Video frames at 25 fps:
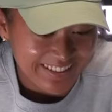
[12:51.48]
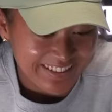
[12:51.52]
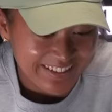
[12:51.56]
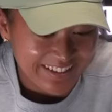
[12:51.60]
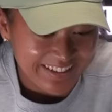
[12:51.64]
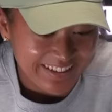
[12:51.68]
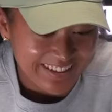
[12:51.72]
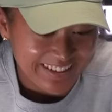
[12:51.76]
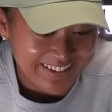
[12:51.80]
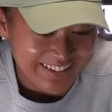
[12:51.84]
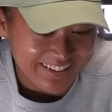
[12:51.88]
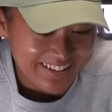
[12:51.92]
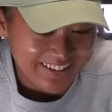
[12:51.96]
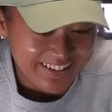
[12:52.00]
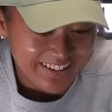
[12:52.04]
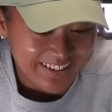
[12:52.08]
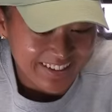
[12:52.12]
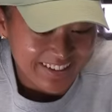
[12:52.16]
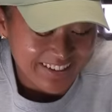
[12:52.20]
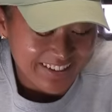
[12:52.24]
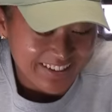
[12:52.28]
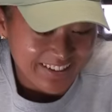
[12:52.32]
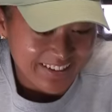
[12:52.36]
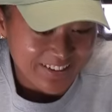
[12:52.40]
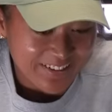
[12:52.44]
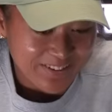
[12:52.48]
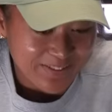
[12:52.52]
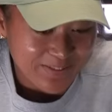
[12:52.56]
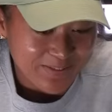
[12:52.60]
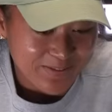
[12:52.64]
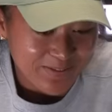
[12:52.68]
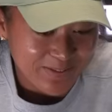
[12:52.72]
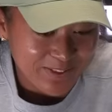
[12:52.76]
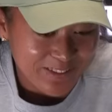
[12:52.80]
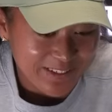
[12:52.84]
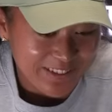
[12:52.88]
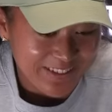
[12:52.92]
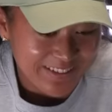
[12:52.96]
that
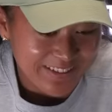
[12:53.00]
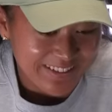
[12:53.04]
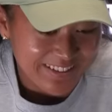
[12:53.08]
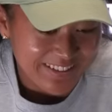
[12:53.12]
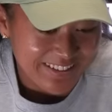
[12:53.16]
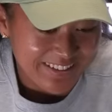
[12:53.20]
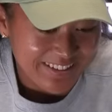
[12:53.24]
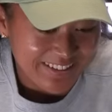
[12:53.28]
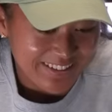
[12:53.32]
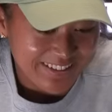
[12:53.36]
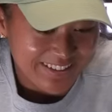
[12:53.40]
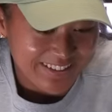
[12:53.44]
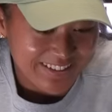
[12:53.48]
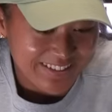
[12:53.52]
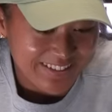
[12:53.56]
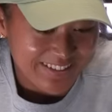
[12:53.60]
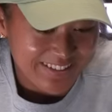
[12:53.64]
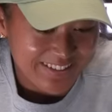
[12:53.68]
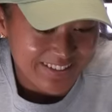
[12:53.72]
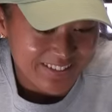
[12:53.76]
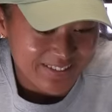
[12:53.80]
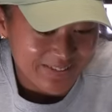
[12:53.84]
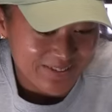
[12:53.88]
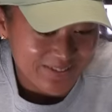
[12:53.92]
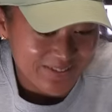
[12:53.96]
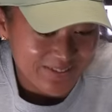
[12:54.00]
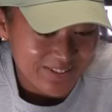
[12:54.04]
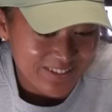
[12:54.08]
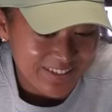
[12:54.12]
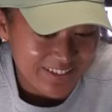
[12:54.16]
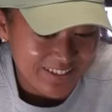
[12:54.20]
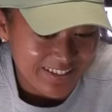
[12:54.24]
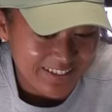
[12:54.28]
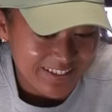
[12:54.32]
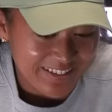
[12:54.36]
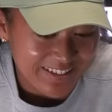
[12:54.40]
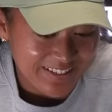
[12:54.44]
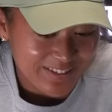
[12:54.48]
what he thinks is different
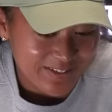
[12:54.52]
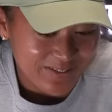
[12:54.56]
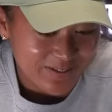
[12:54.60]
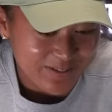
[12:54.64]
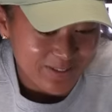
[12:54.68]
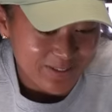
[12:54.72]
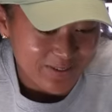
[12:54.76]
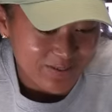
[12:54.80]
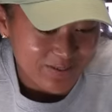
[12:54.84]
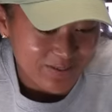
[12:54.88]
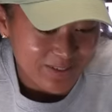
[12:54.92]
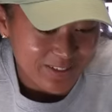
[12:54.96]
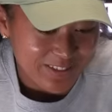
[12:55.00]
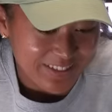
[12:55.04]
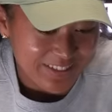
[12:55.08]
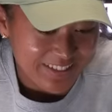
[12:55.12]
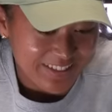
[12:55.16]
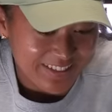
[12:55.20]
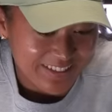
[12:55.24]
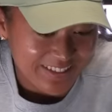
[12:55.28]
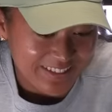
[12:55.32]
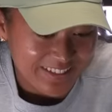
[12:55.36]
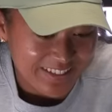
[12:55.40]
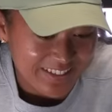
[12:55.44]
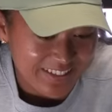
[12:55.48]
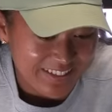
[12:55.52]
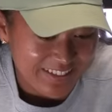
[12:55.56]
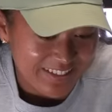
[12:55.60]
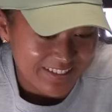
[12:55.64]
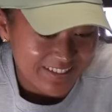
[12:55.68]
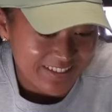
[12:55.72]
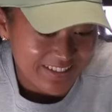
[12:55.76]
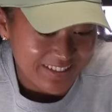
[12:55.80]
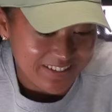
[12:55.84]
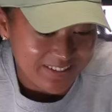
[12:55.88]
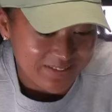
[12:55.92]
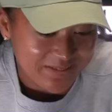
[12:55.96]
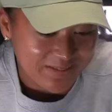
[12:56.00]
and or what has
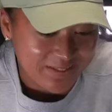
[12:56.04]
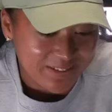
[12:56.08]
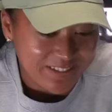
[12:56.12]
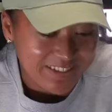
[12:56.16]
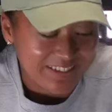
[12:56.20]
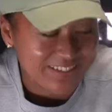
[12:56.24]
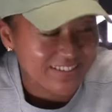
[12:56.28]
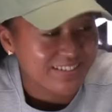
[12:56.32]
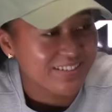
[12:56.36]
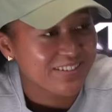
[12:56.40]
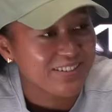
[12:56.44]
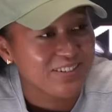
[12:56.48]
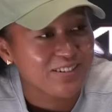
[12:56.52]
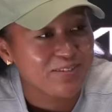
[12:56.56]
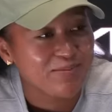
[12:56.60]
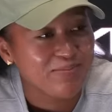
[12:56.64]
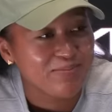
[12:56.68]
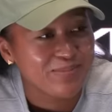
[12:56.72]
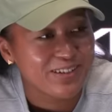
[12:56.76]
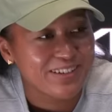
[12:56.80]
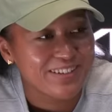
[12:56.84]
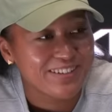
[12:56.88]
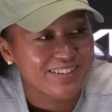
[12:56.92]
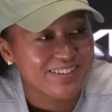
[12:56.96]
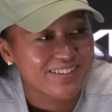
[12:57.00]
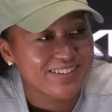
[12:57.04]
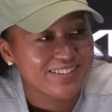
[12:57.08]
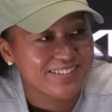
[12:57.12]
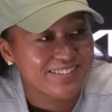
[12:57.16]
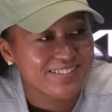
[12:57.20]
changed and what has gotten better.